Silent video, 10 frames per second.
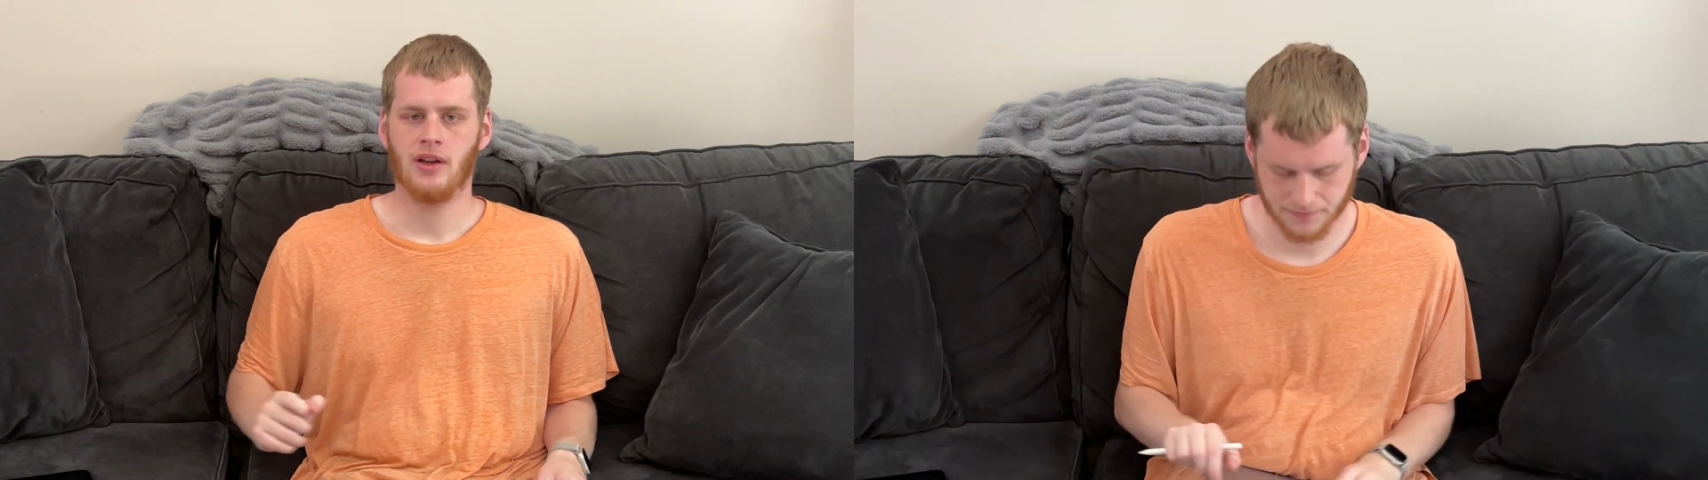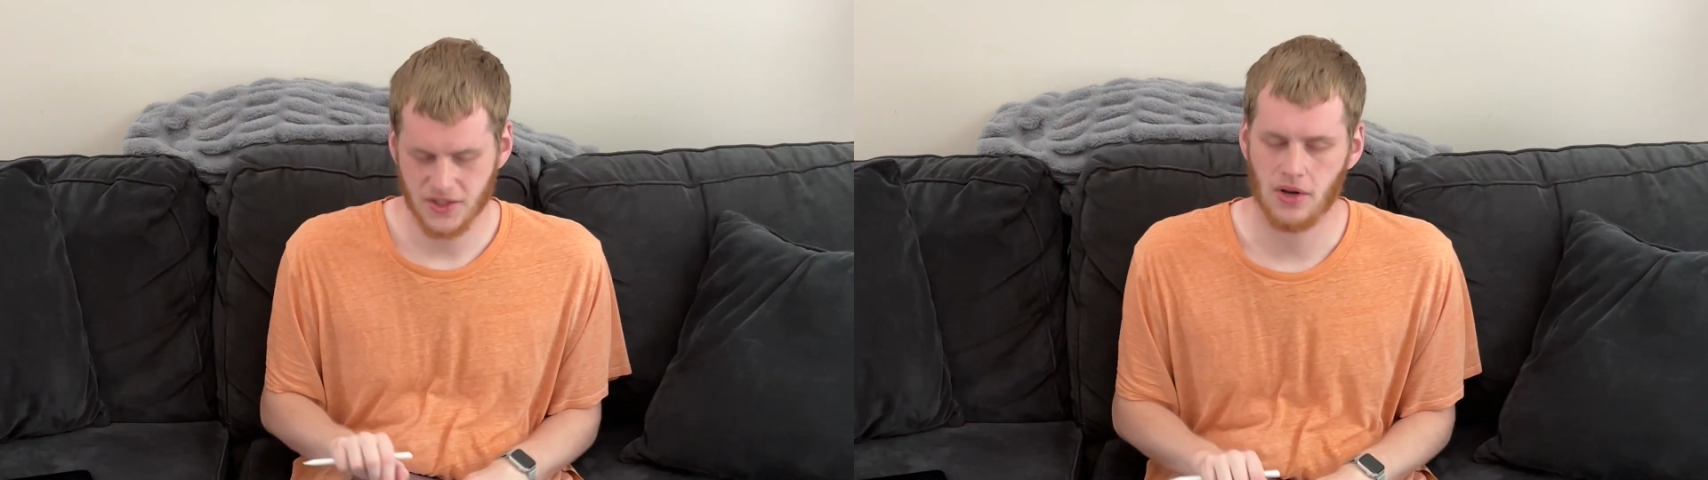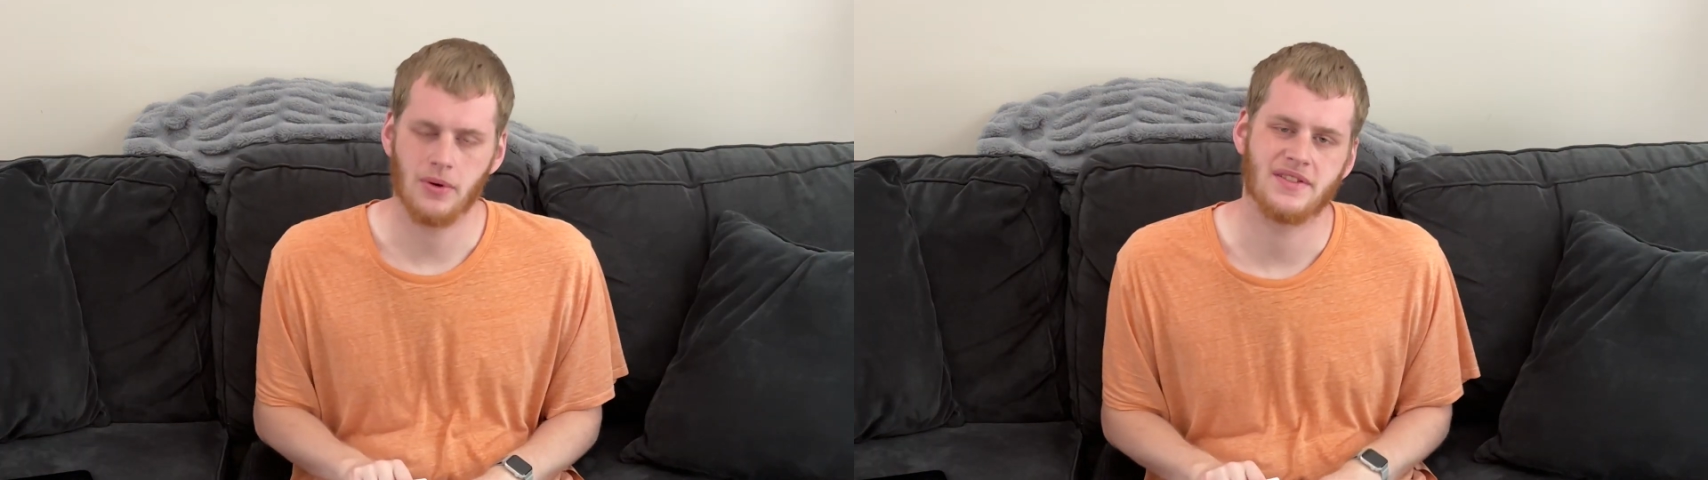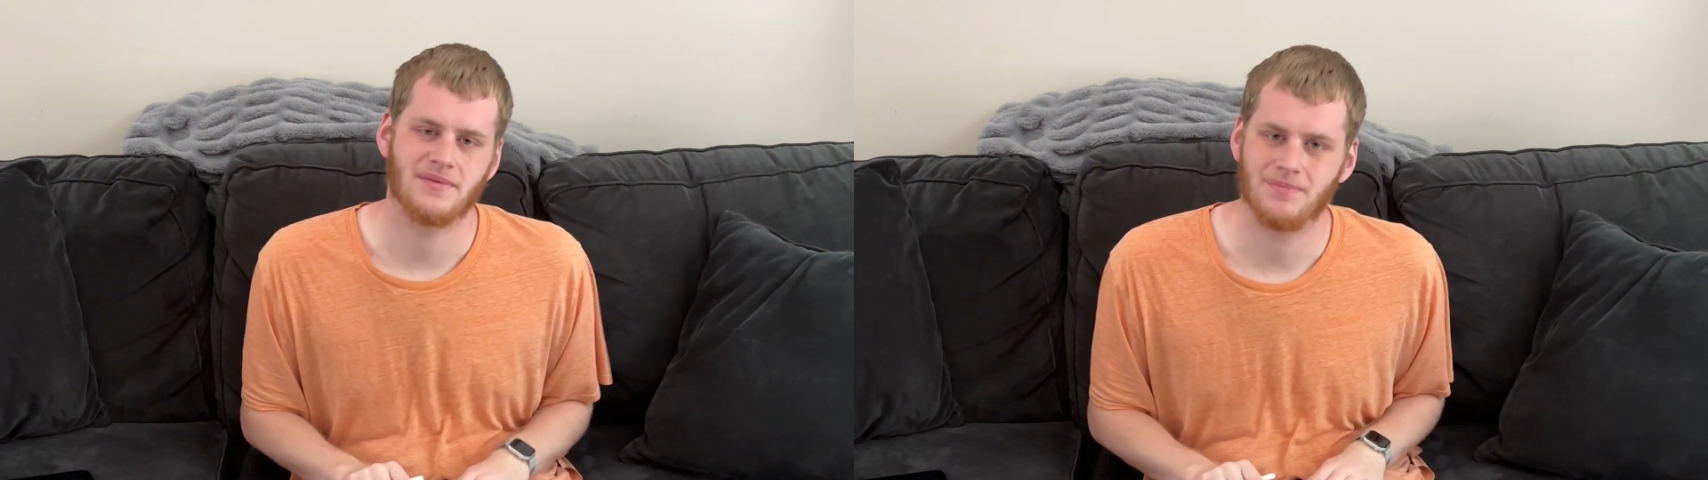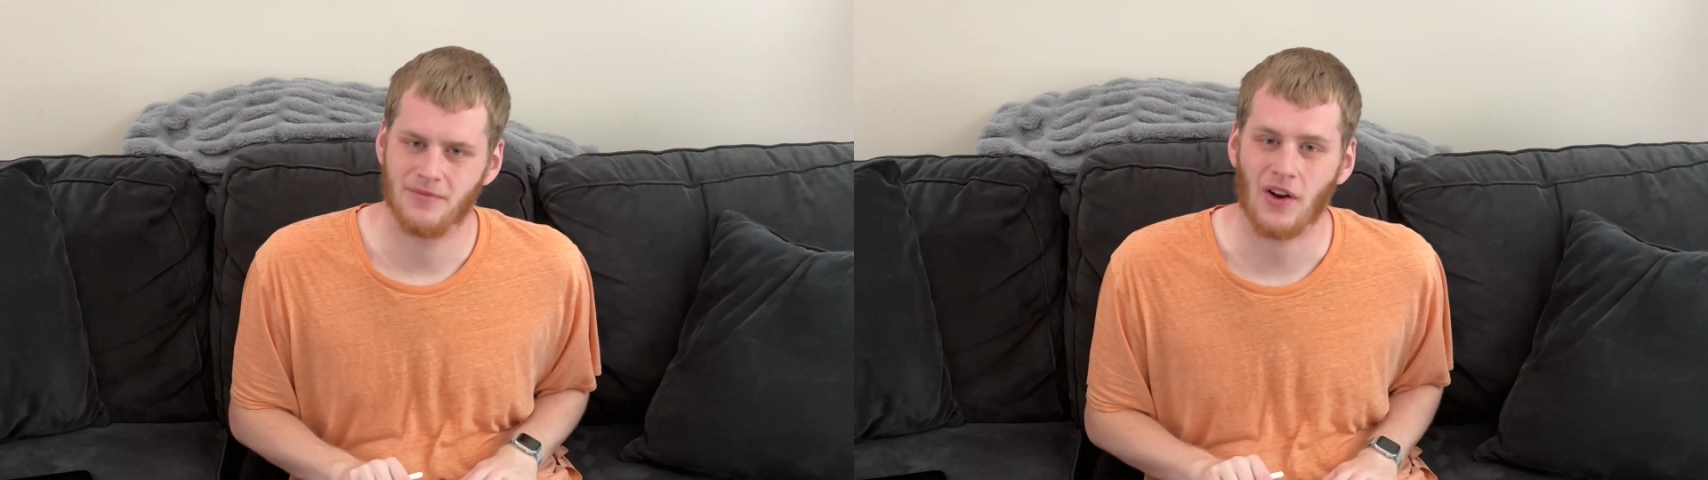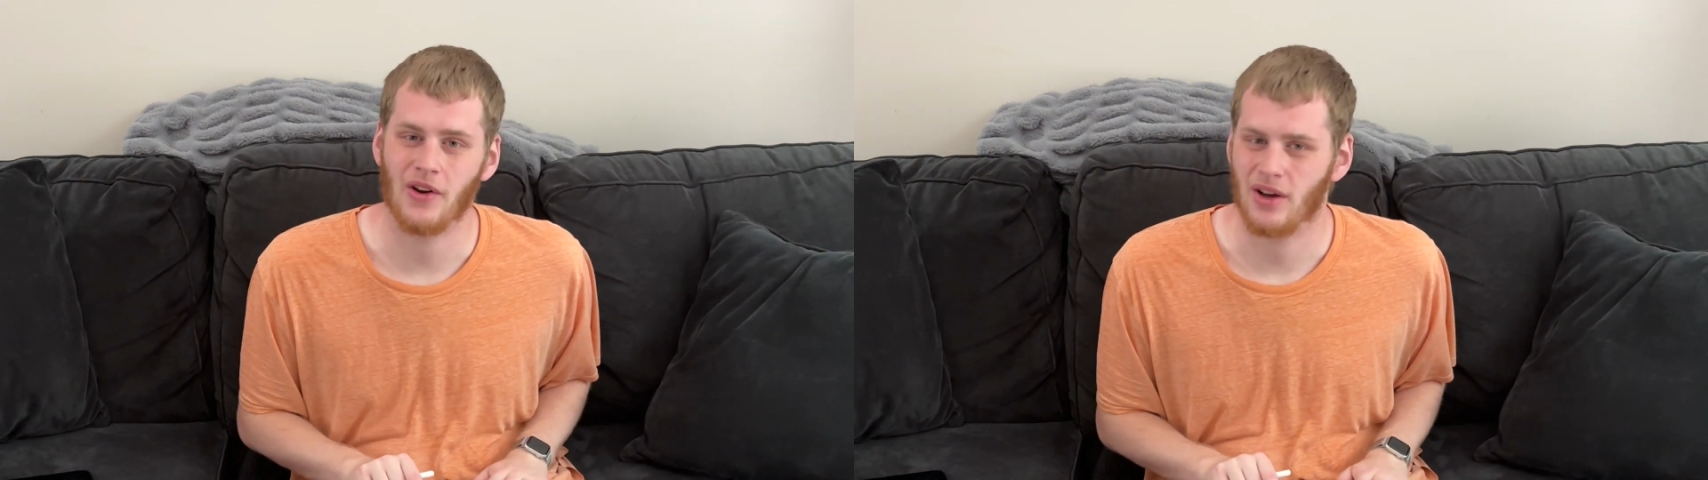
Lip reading: So it's very